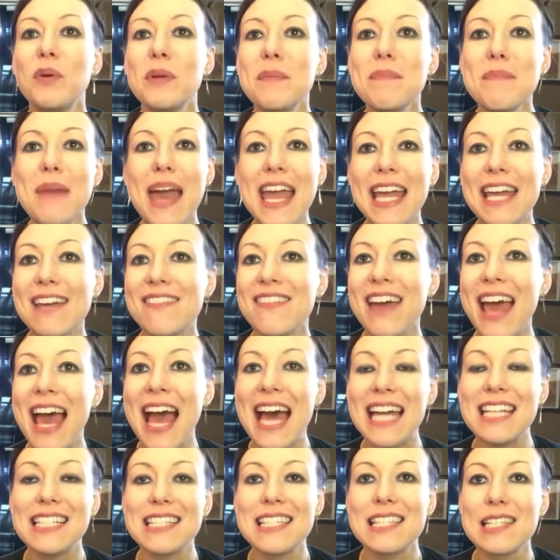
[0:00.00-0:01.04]
We may have
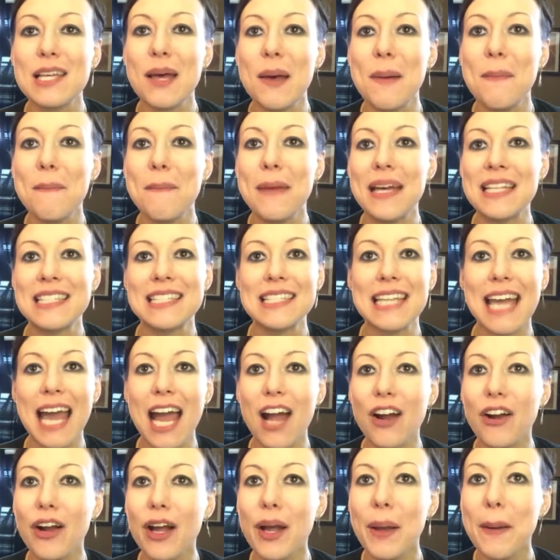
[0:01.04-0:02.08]
added some
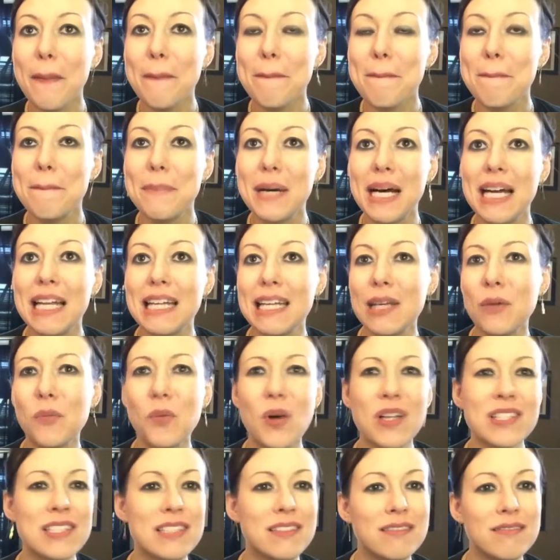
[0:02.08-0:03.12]
mascara, but
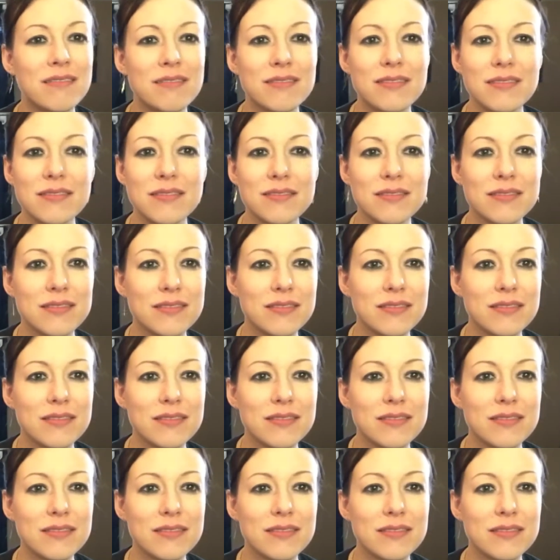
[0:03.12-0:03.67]
it wasn't,